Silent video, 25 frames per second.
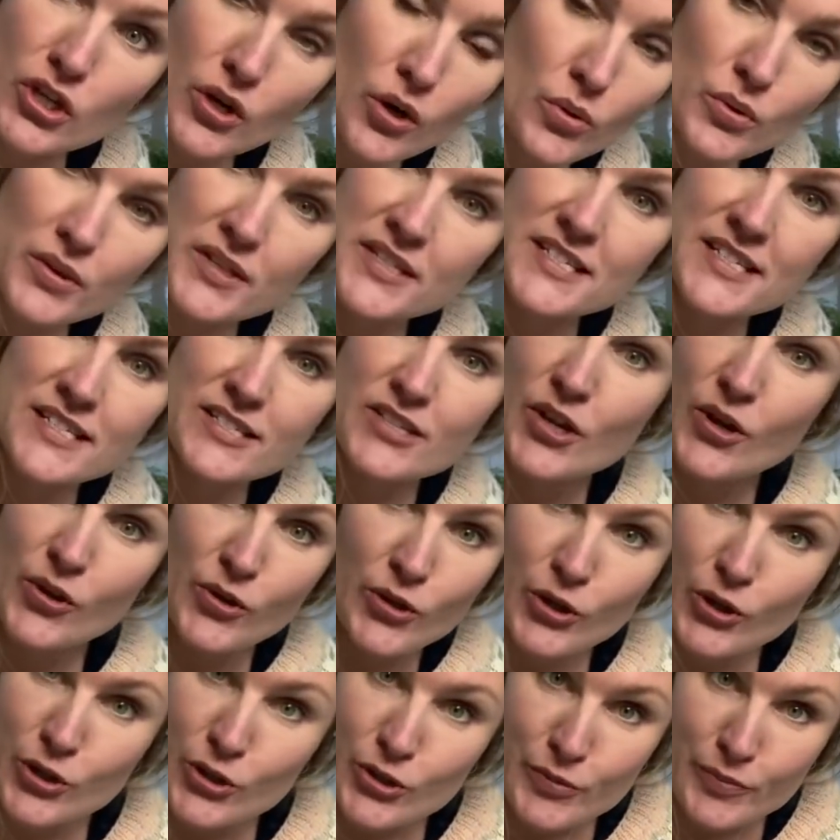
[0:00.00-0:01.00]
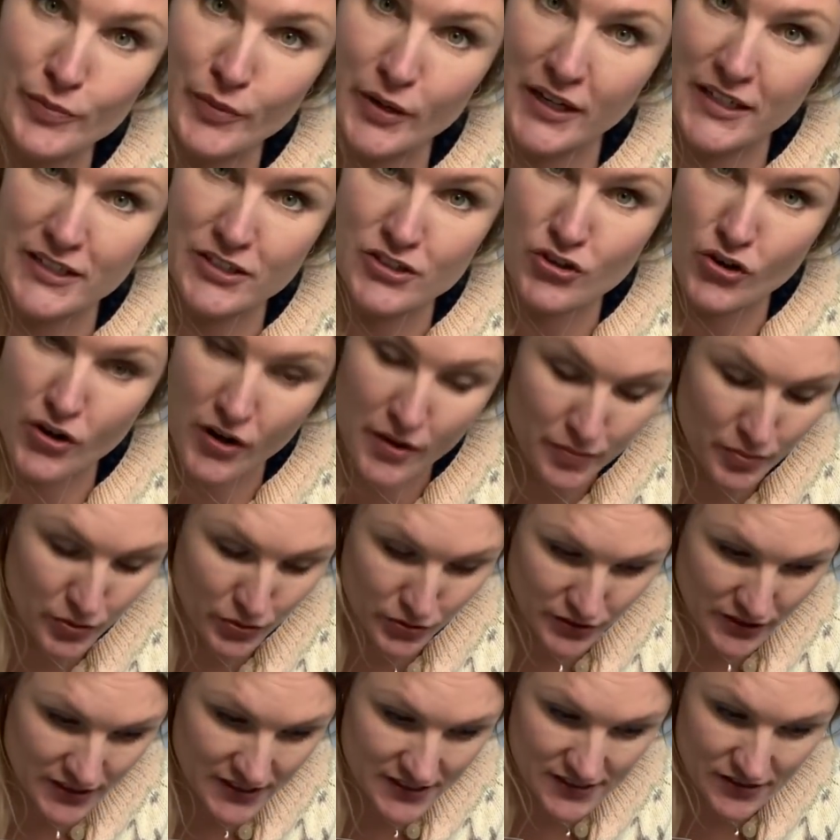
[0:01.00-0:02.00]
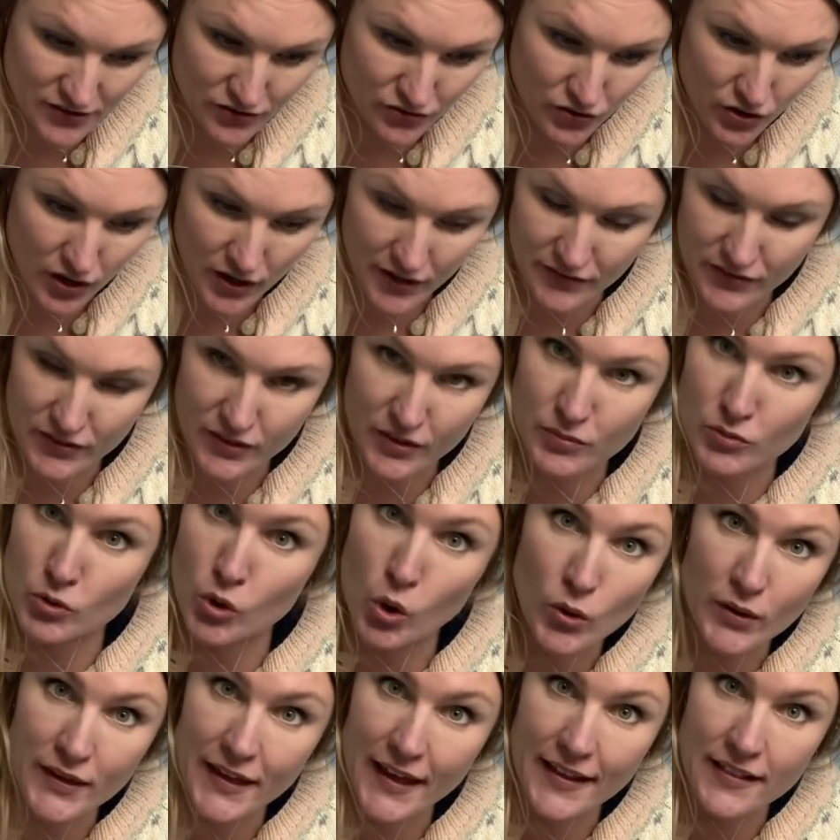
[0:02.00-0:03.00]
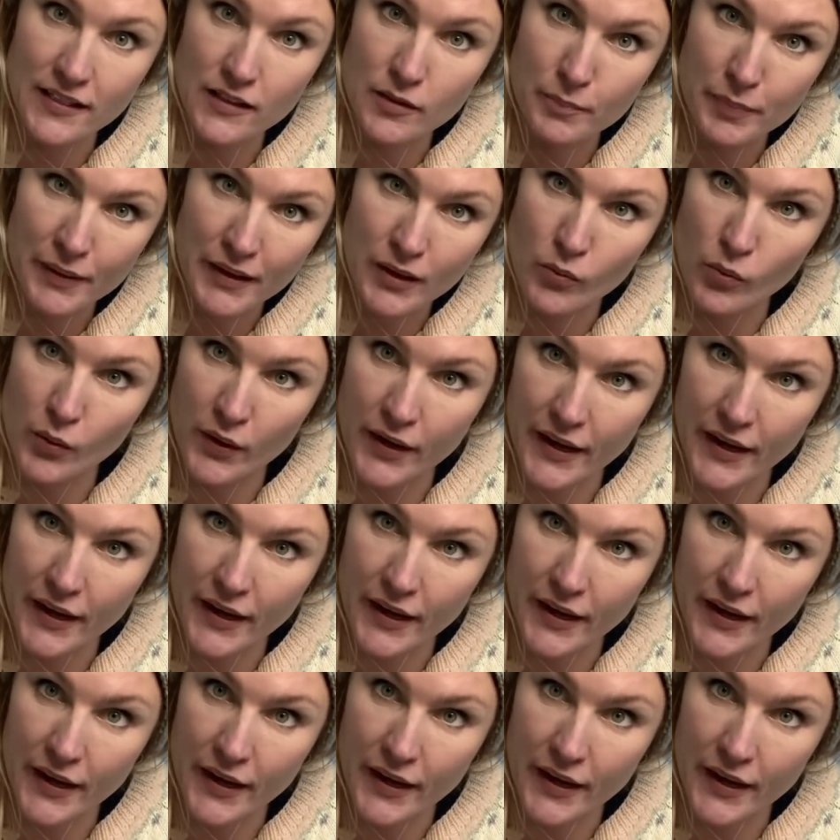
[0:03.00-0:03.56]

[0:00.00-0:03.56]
oh, this is no good, and my tripod hasn't arrived, and I'm not getting the big one